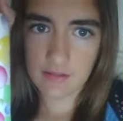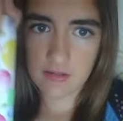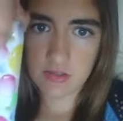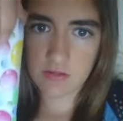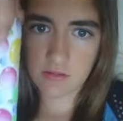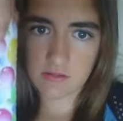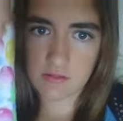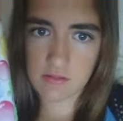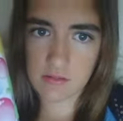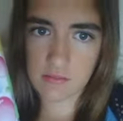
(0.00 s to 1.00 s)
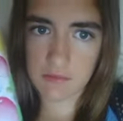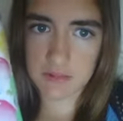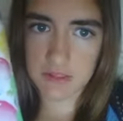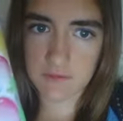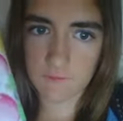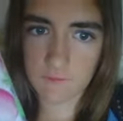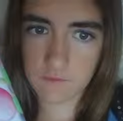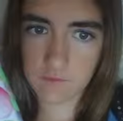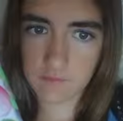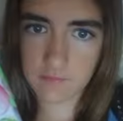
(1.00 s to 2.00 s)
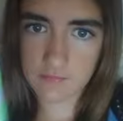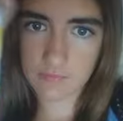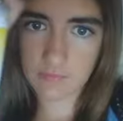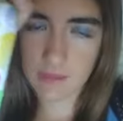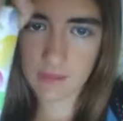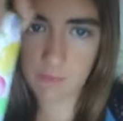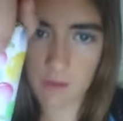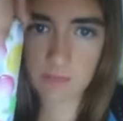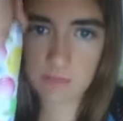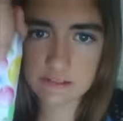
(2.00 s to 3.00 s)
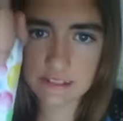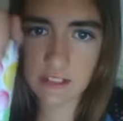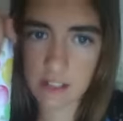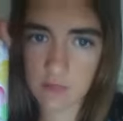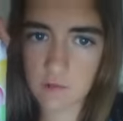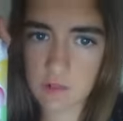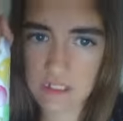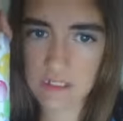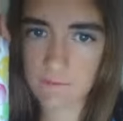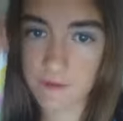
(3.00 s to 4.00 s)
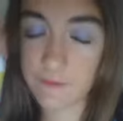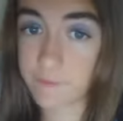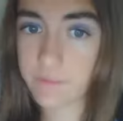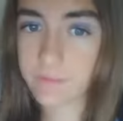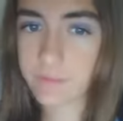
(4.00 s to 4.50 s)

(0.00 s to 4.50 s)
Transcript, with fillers: It's just a bunch of bubbles, and I ordered it from